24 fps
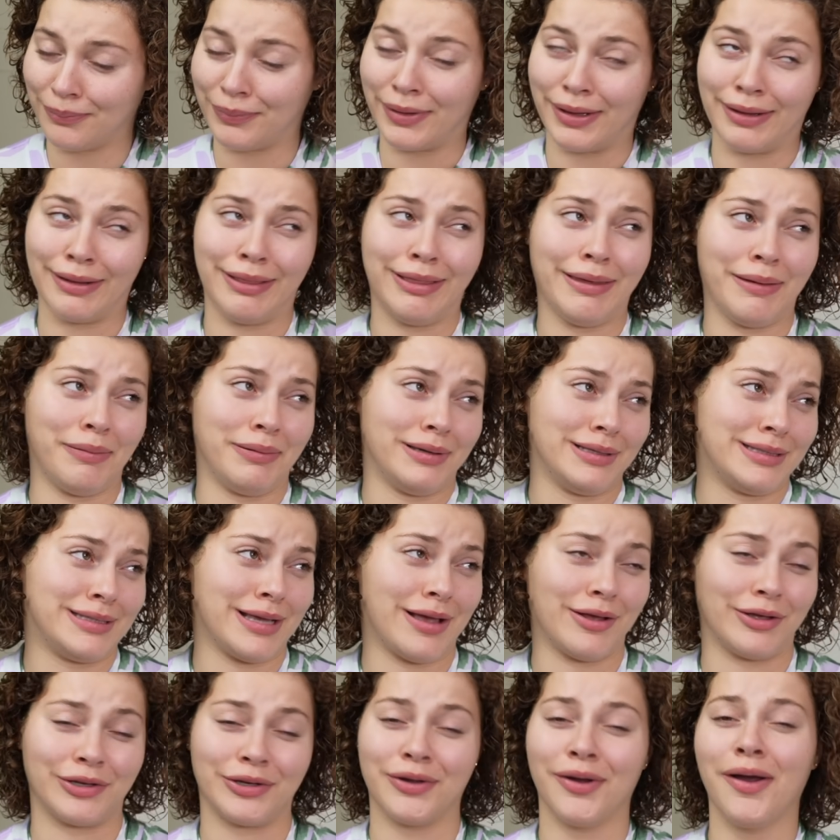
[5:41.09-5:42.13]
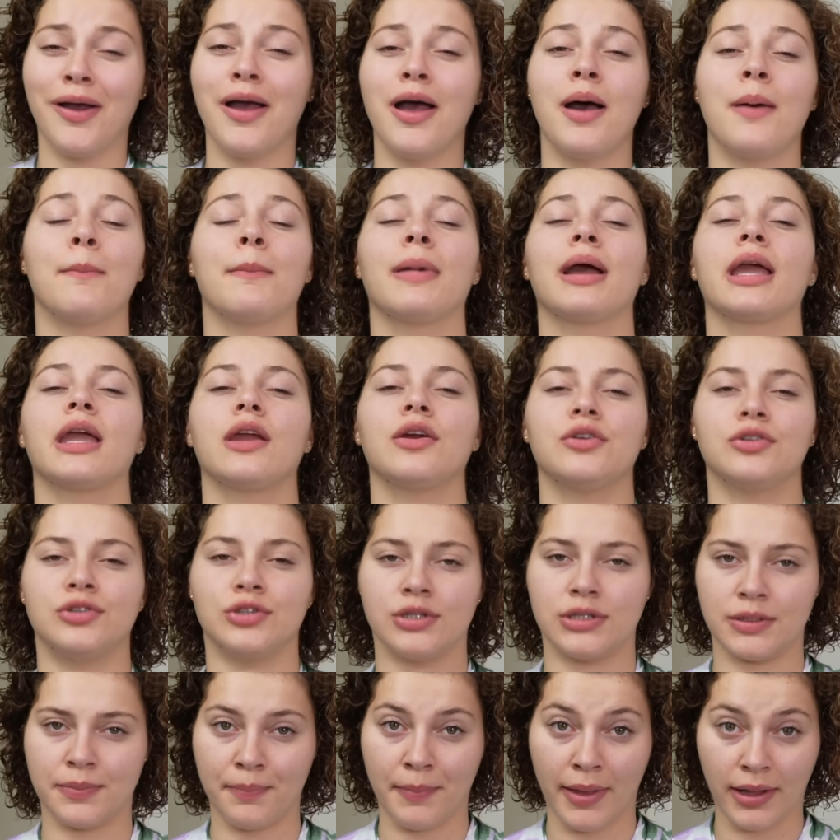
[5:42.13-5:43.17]
but let me tell you, my hair
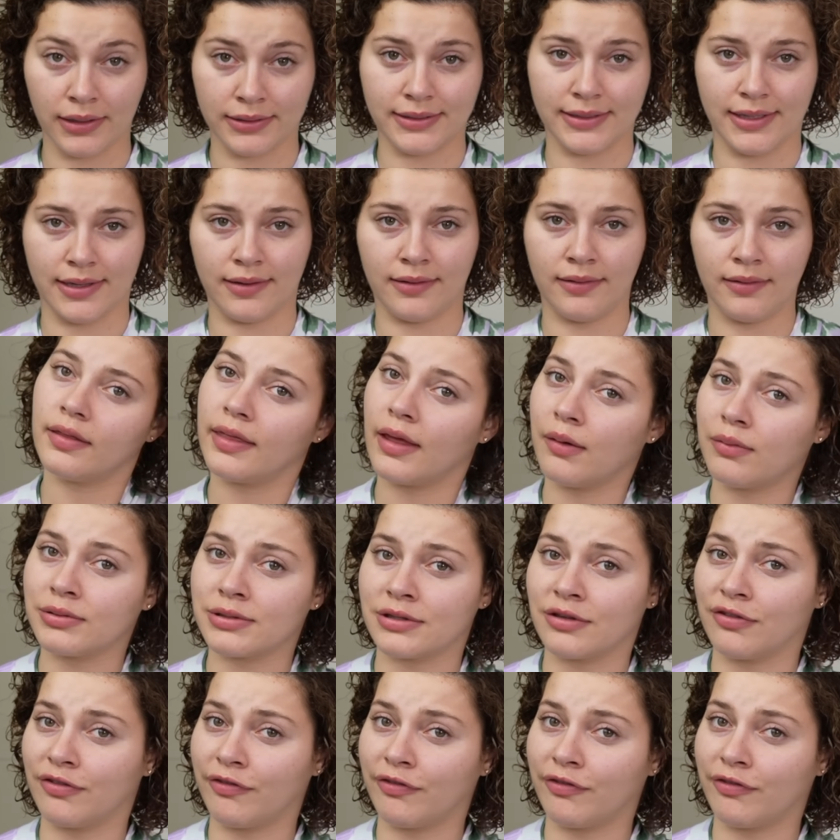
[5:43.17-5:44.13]
just melted. That was the